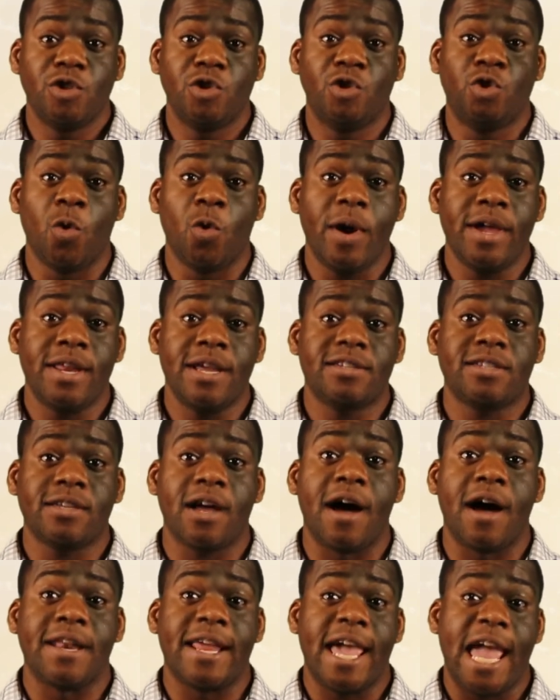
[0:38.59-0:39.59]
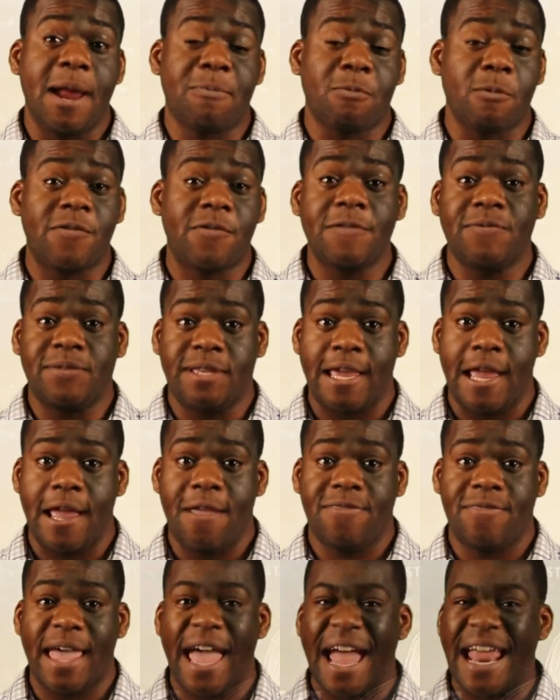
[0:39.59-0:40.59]
Join us on April
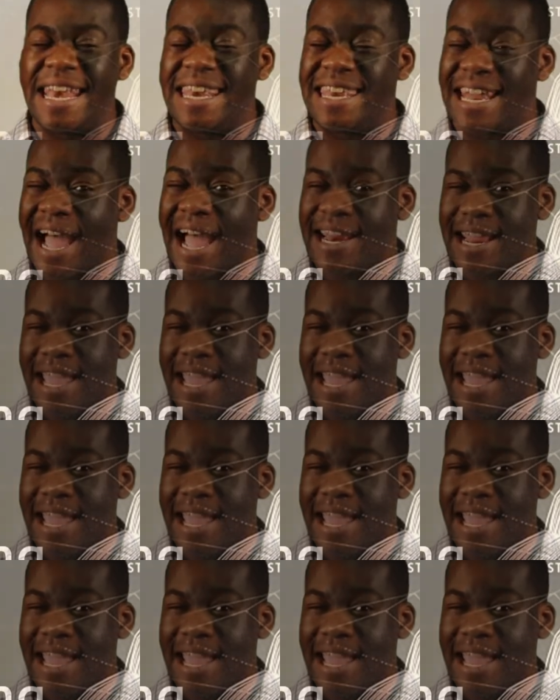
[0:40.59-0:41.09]
15th at 9